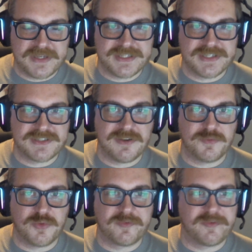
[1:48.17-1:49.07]
makes things a
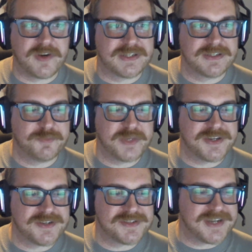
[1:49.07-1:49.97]
lot more fun.
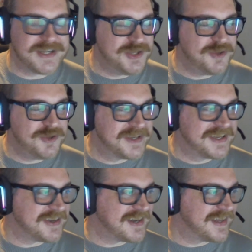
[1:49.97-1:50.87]
Because I knew
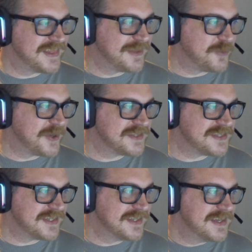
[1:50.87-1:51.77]
a guy that
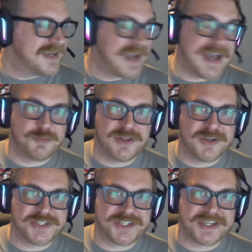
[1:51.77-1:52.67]
worked at Animal
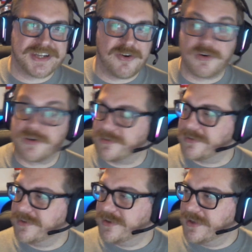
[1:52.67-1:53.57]
Logic
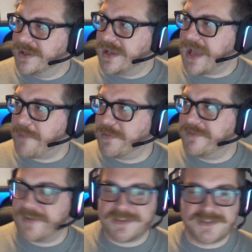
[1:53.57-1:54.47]
on Happy
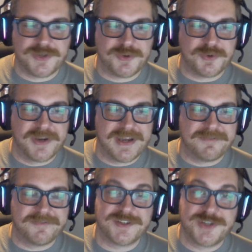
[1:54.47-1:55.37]
Feet 2,
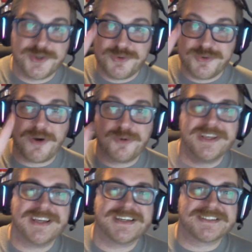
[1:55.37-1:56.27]
and for 2
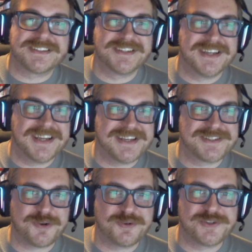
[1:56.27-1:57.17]
whole years,
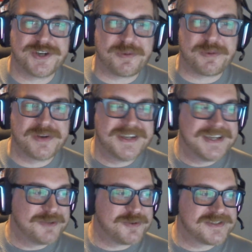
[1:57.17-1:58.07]
his whole job
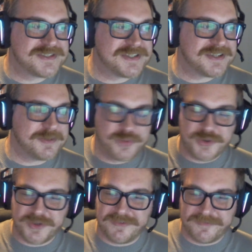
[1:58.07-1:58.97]
was to
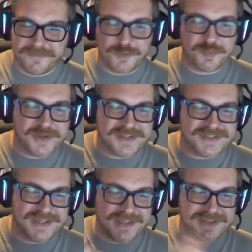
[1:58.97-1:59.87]
put
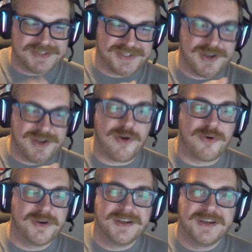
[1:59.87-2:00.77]
footprints in the
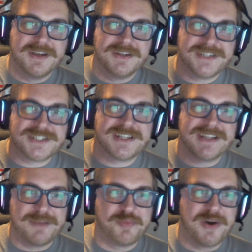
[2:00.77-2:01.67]
snow
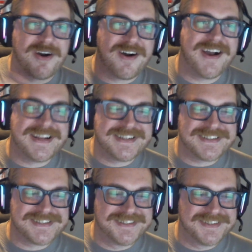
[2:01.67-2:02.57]
digitally
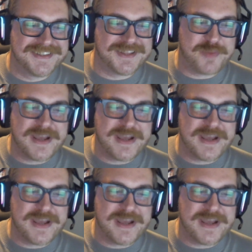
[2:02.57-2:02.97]
behind the